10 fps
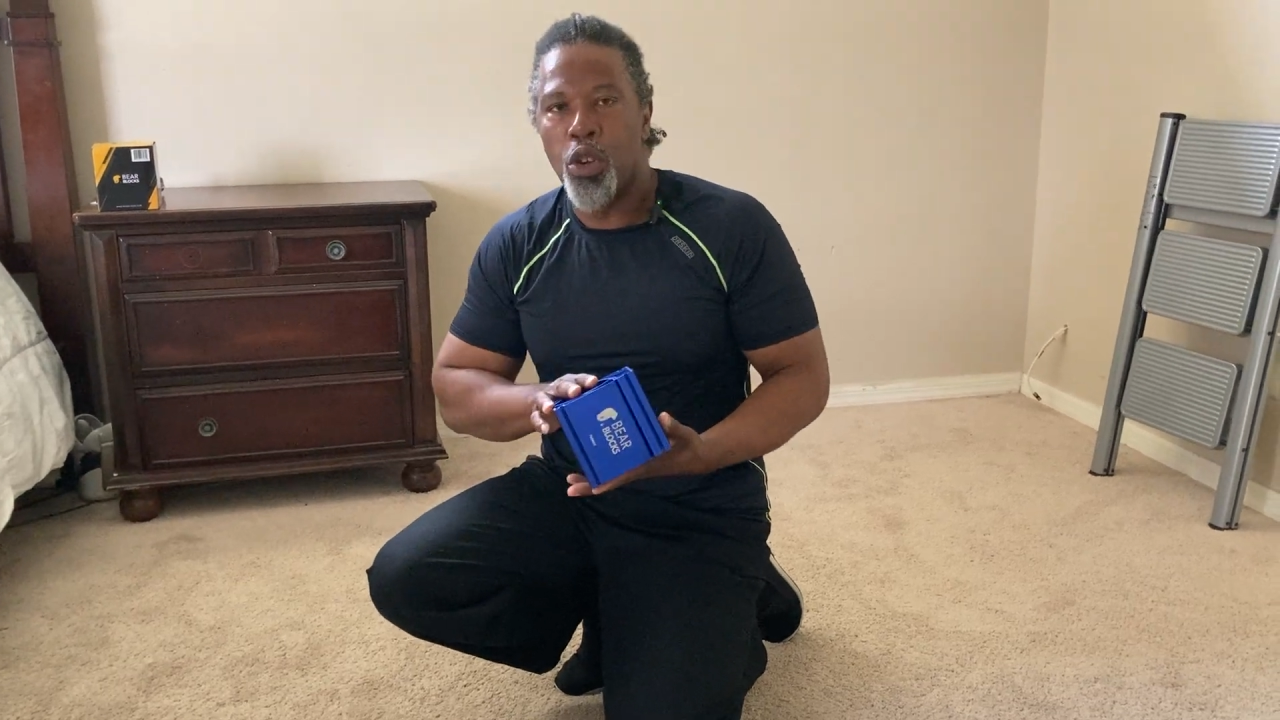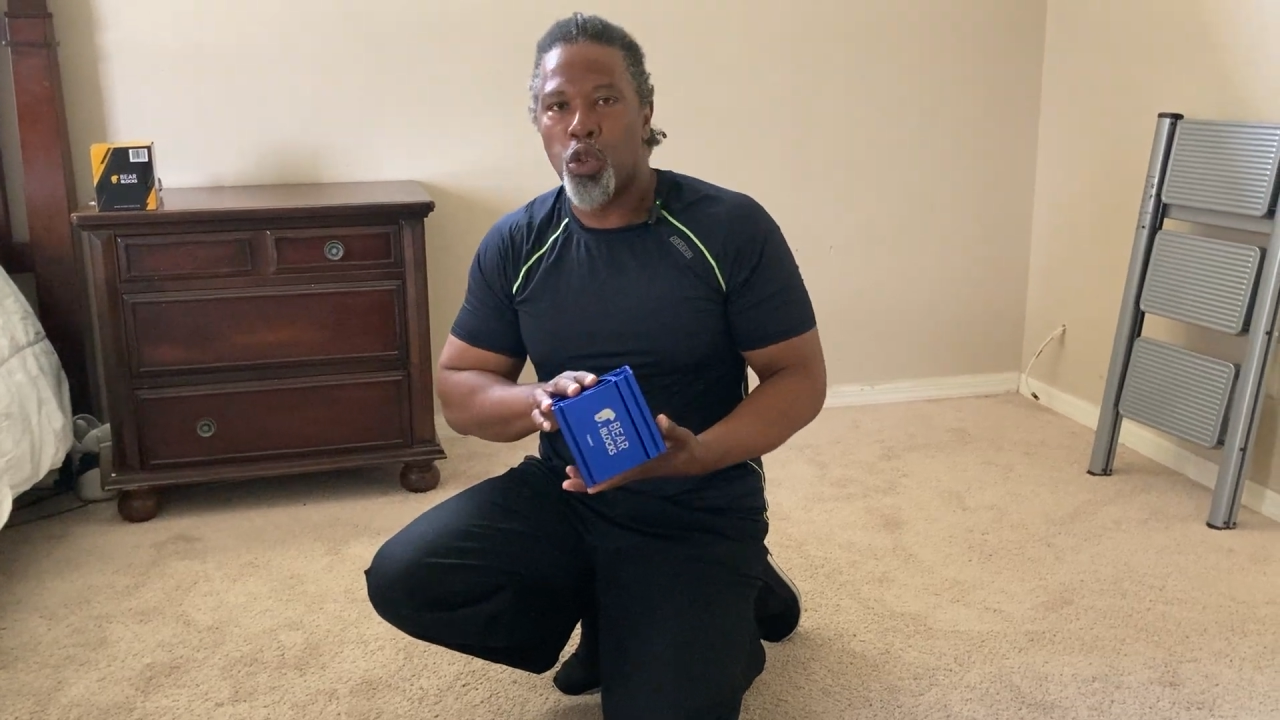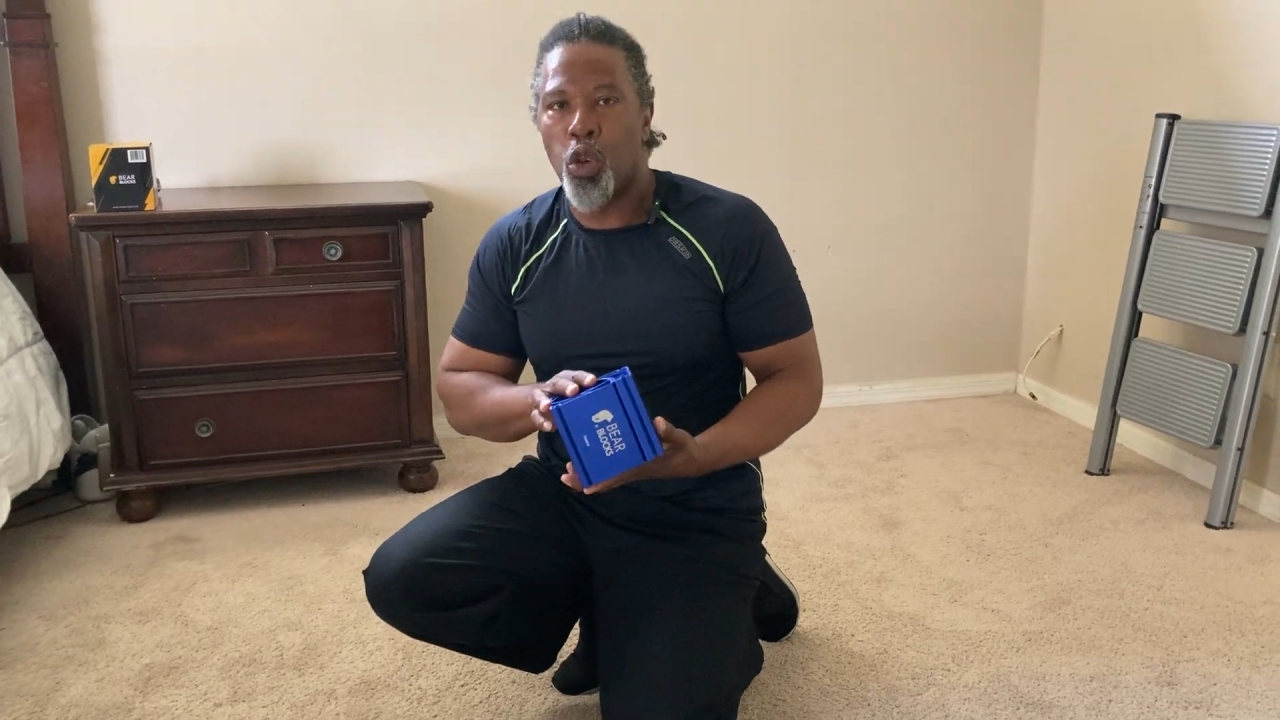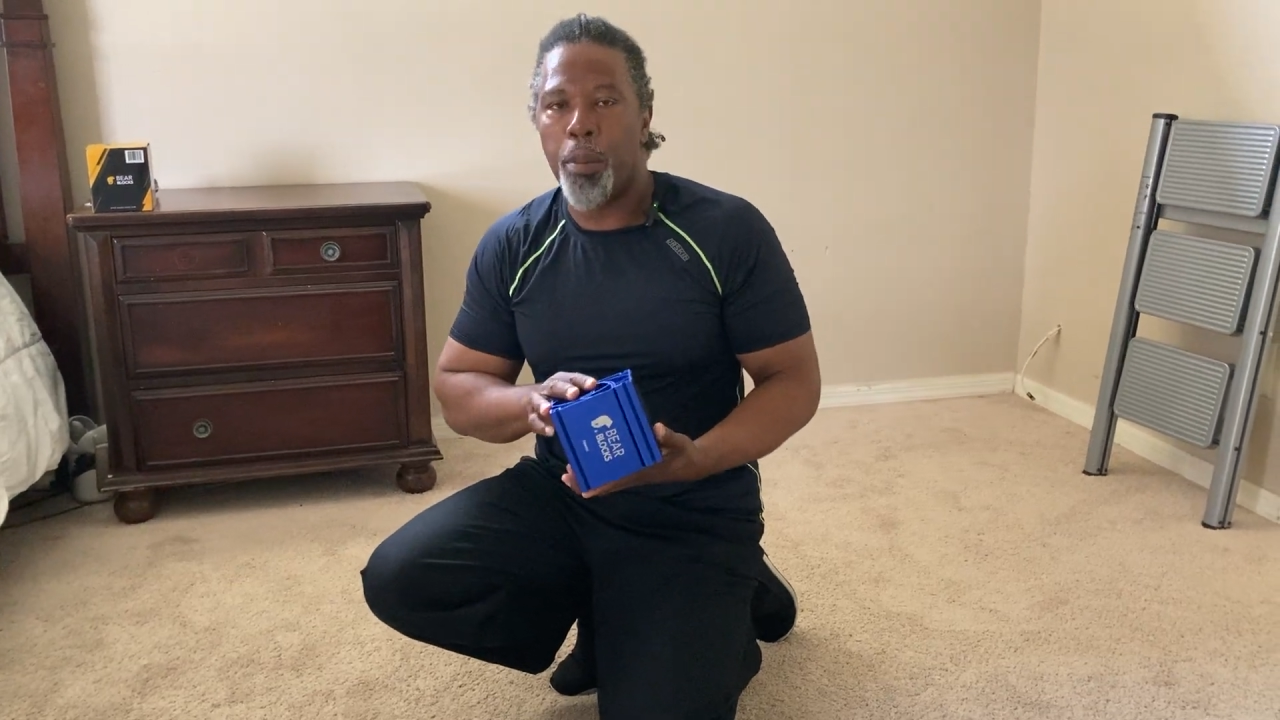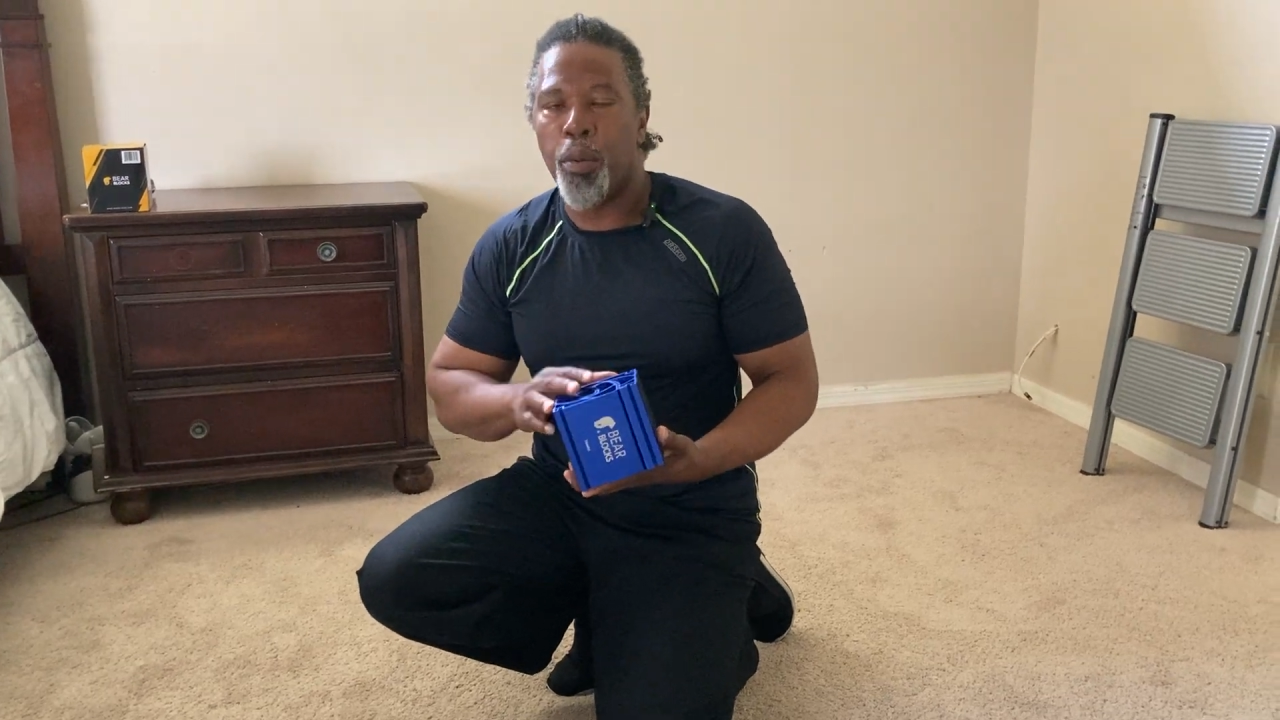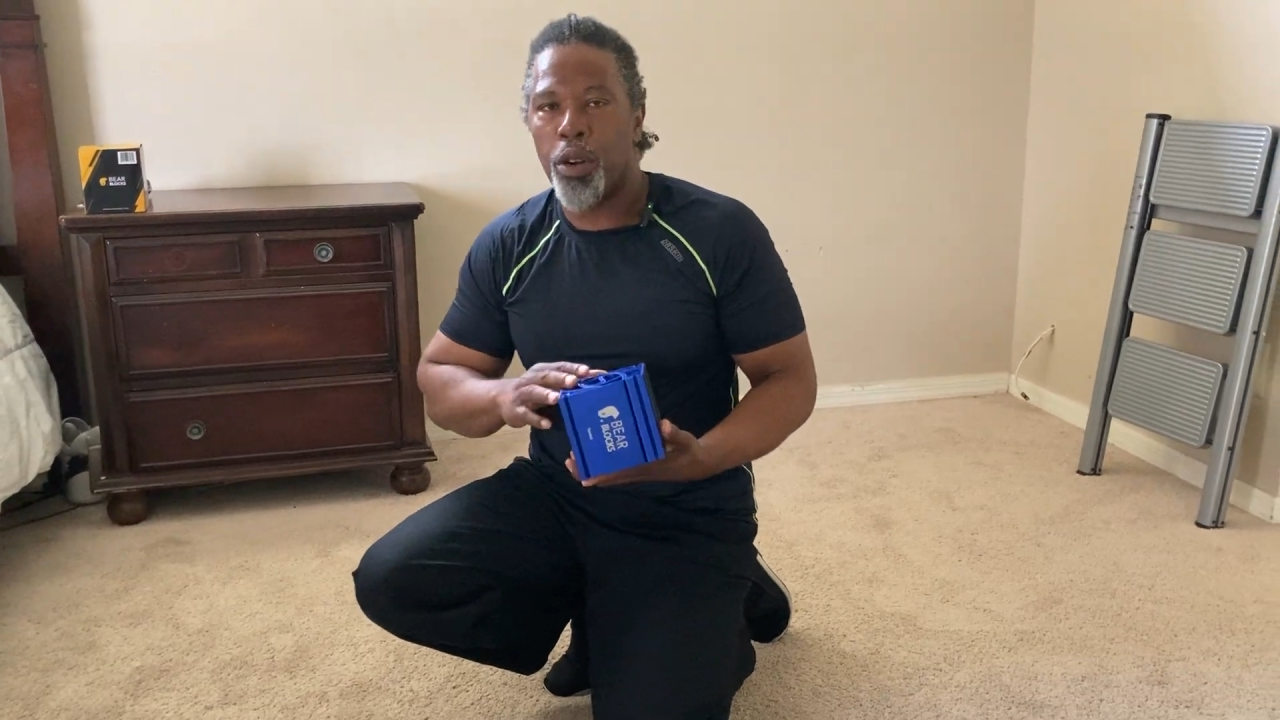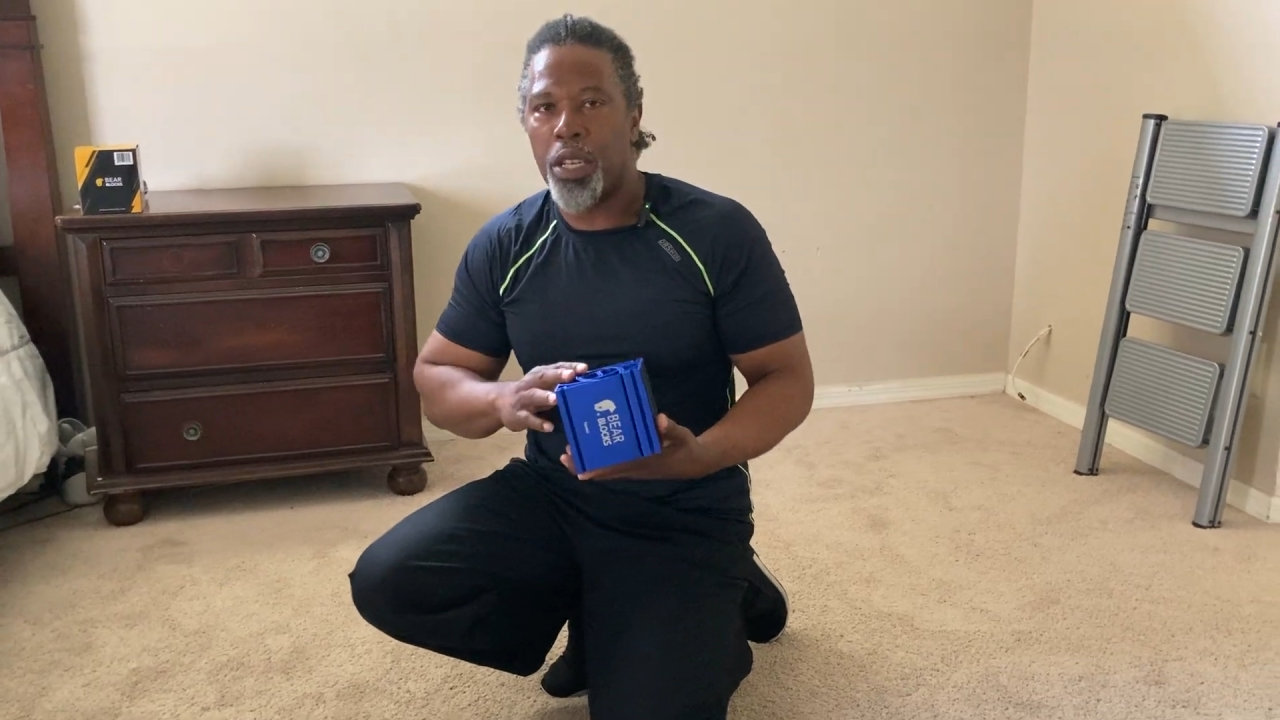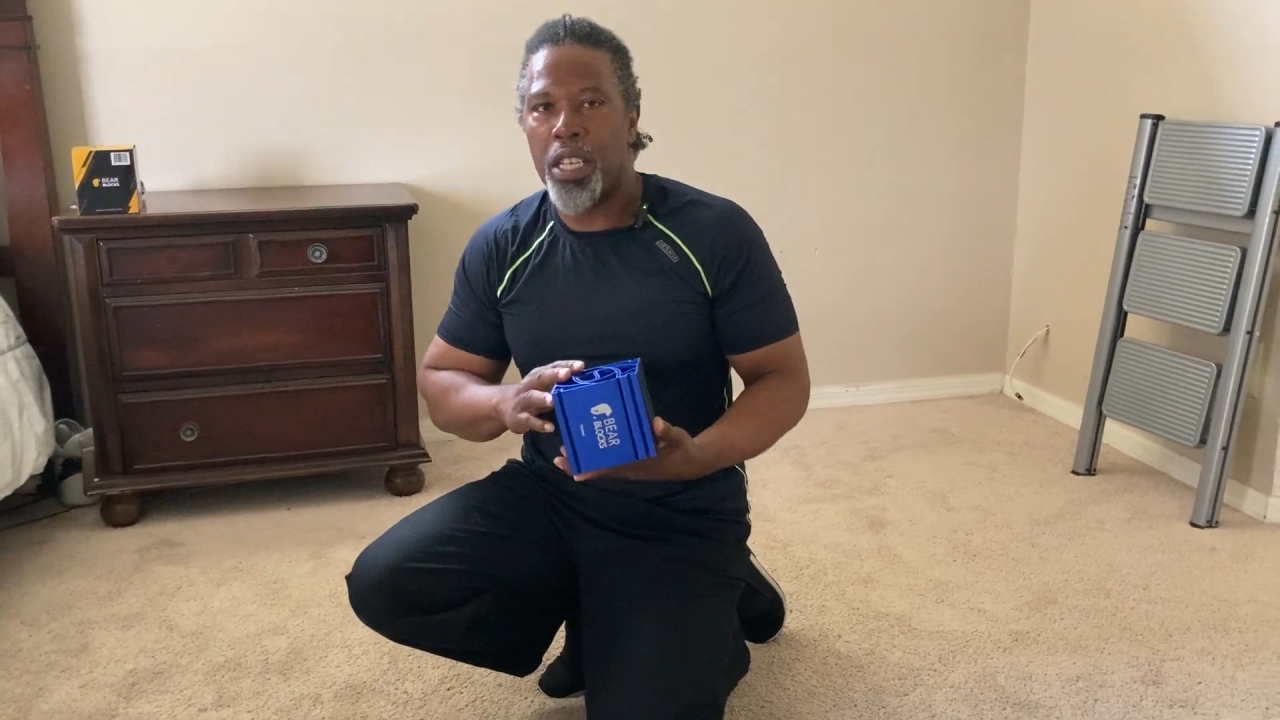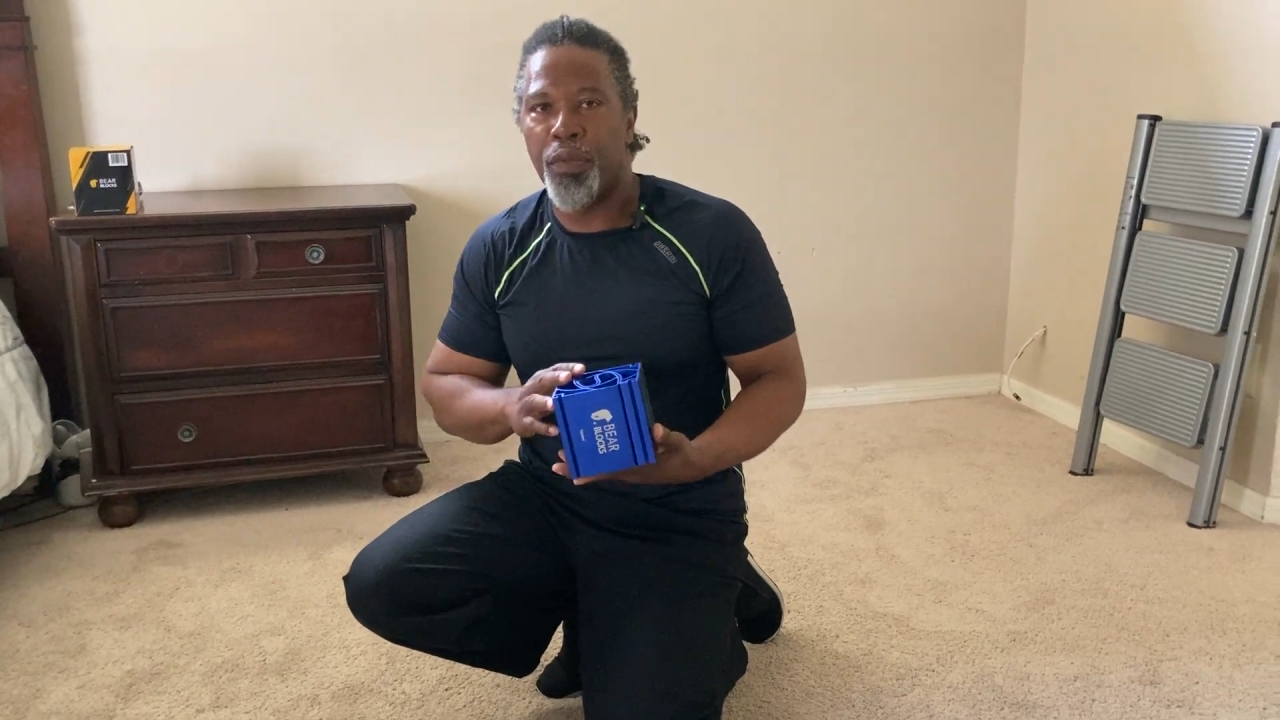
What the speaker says: So I'm put these